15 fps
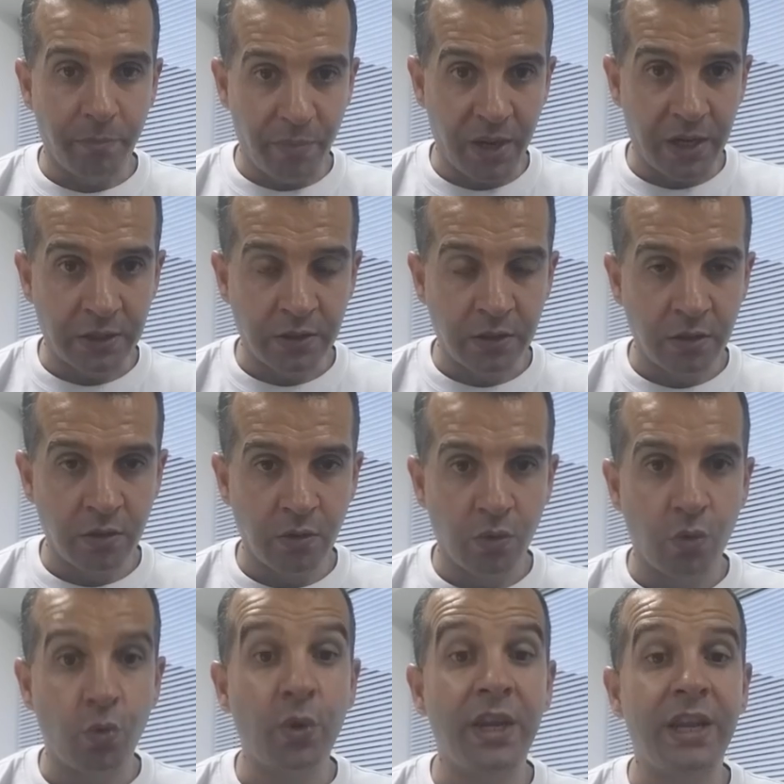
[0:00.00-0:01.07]
but
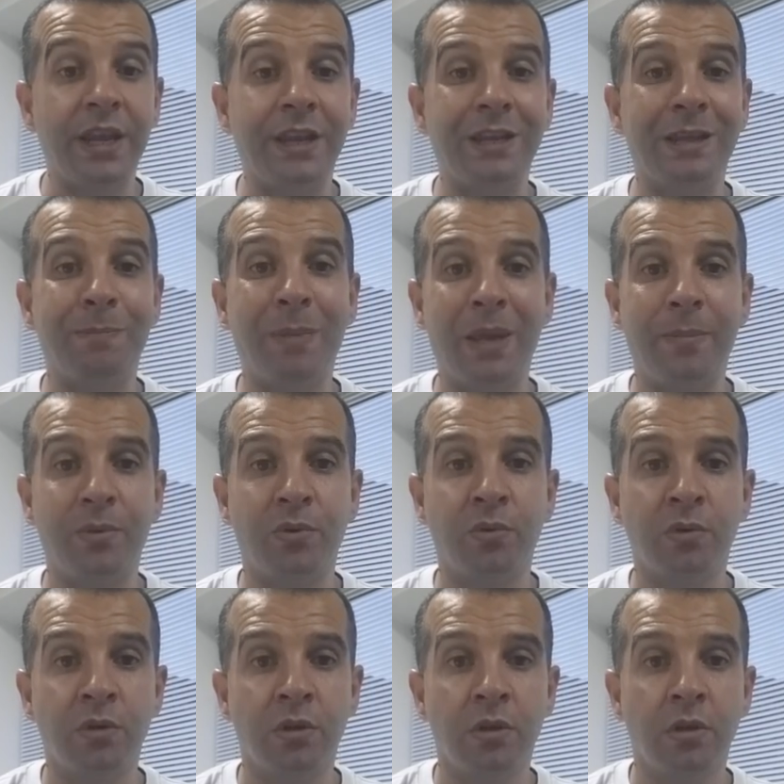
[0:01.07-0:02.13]
we need the
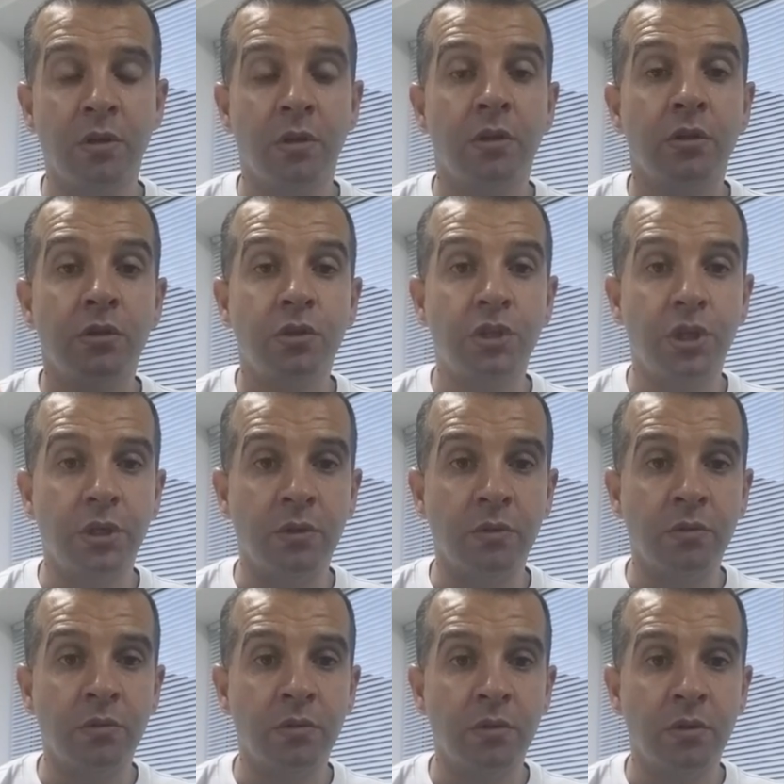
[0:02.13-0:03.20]
people
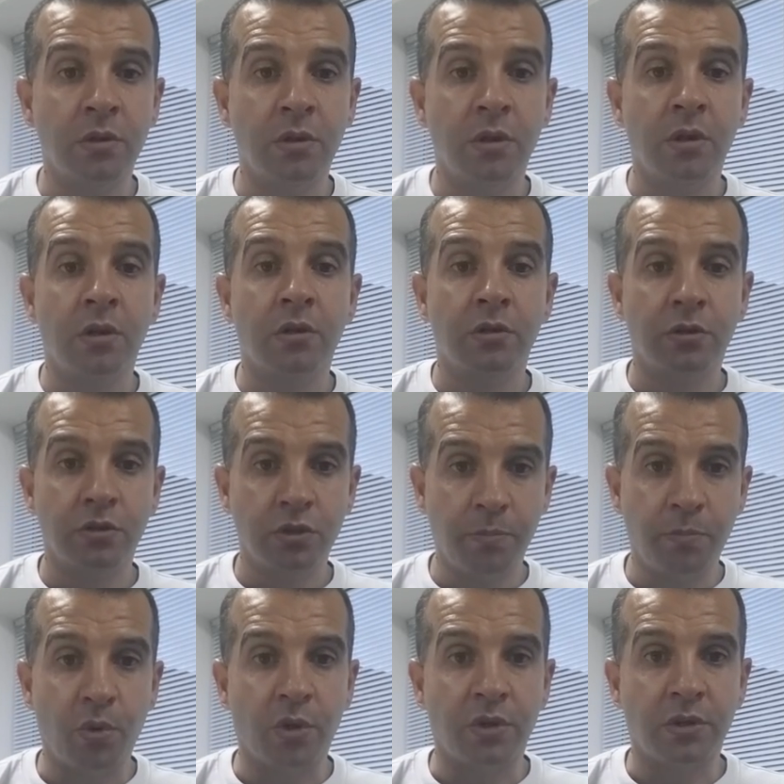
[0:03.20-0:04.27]
to
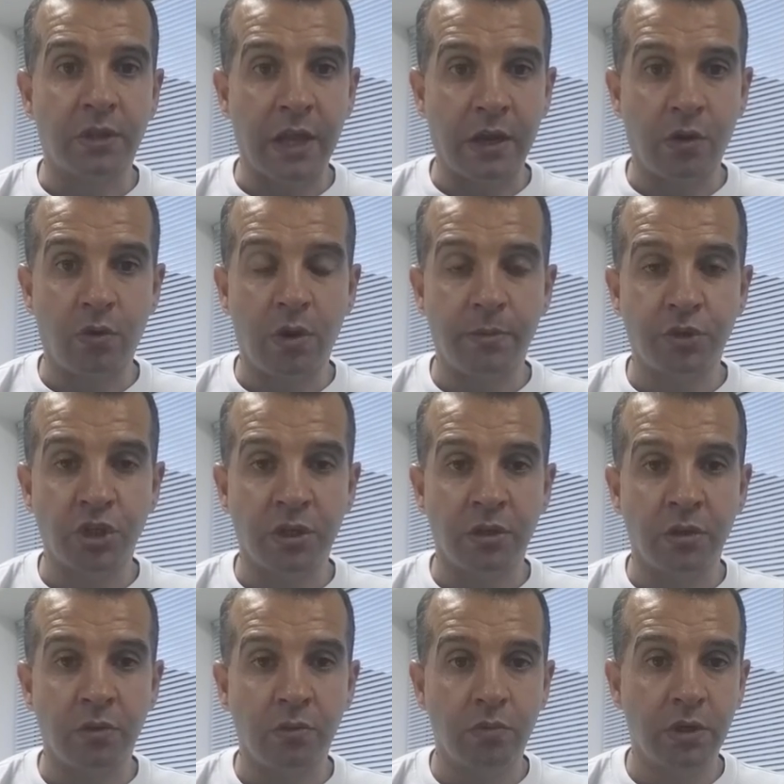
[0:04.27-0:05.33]
support that corruption.
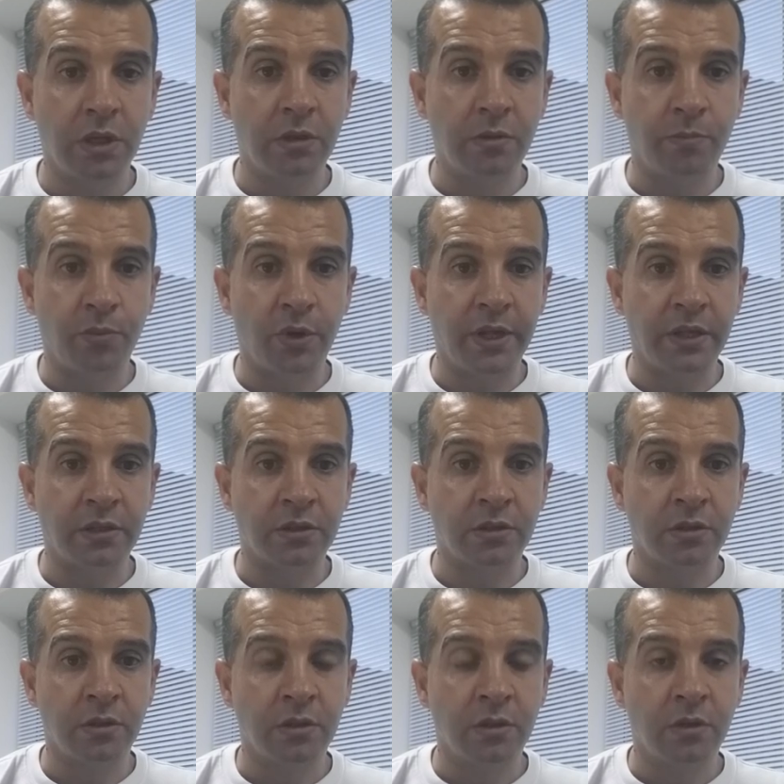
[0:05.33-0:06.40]
We need the
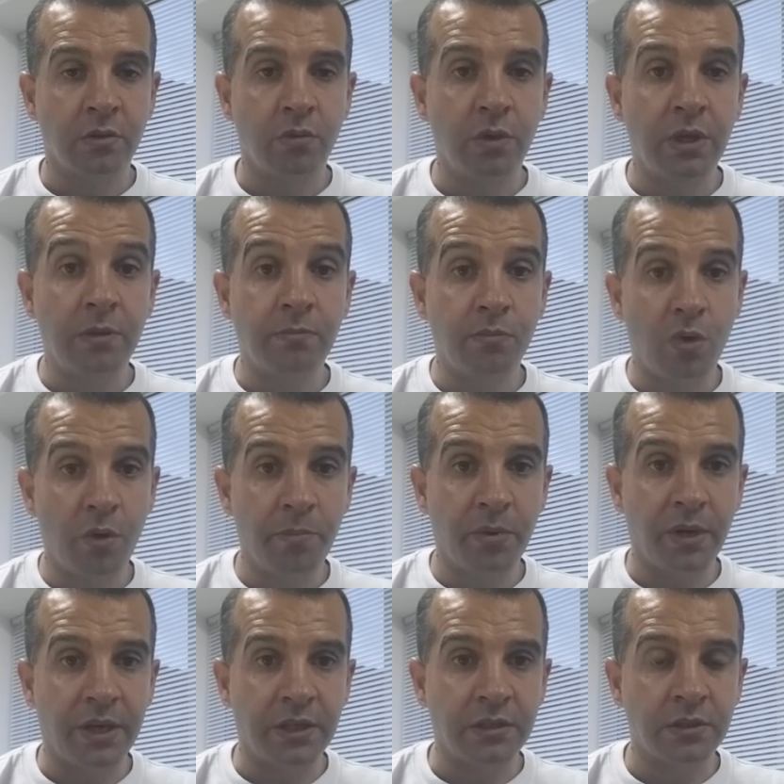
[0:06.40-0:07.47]
police. We need more
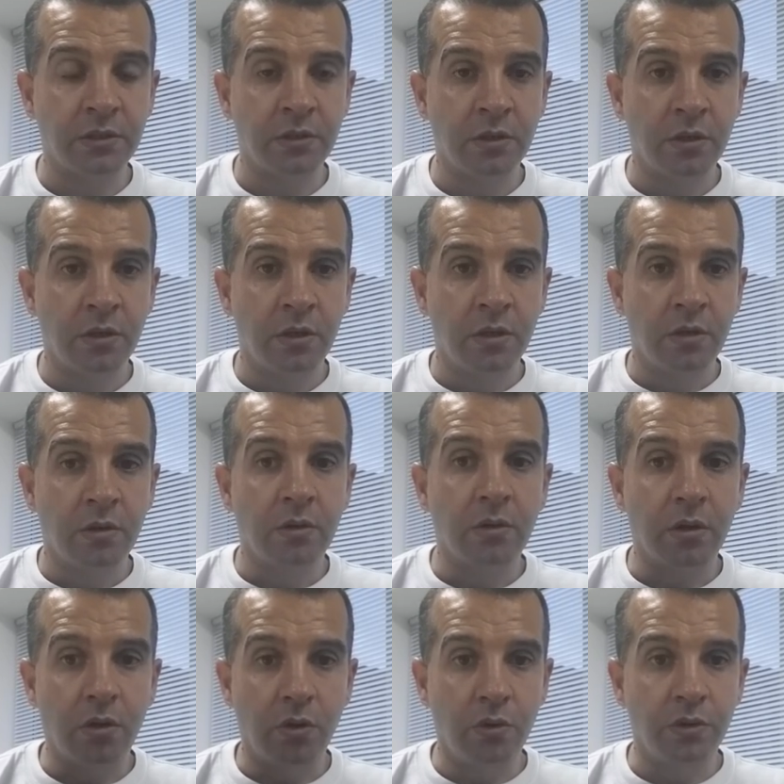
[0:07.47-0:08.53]
police
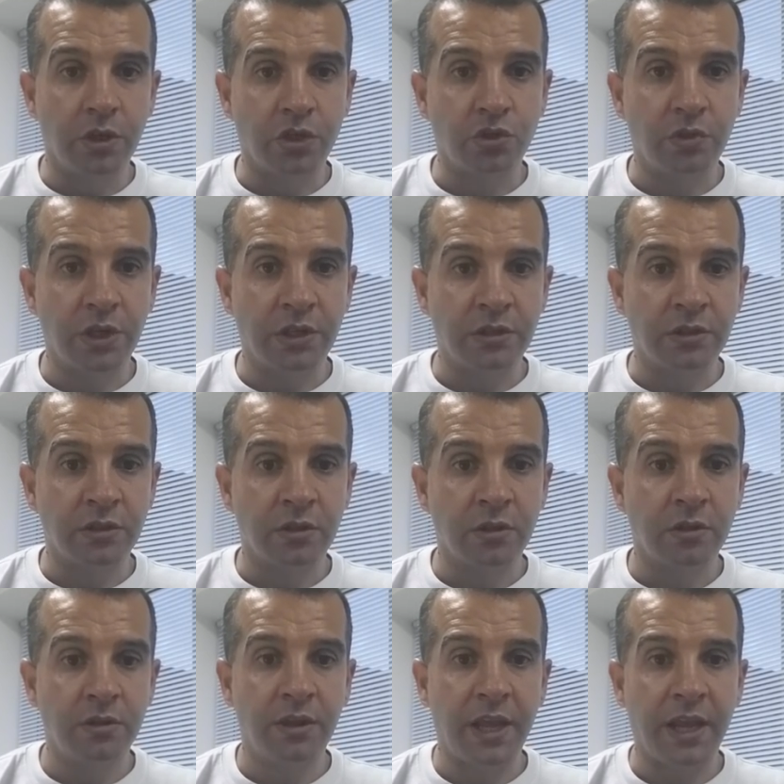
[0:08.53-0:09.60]
on the streets,
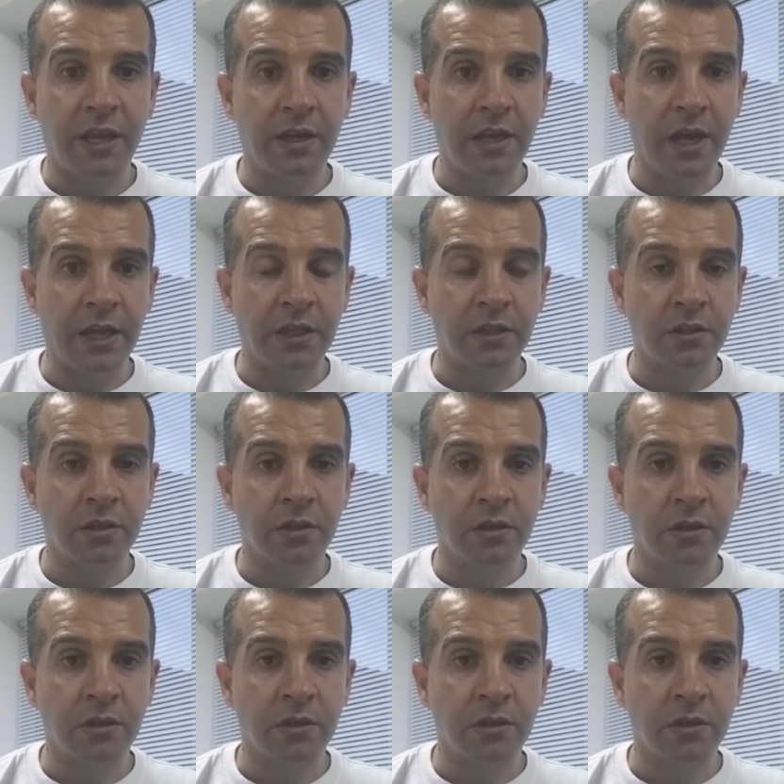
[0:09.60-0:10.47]
day and night.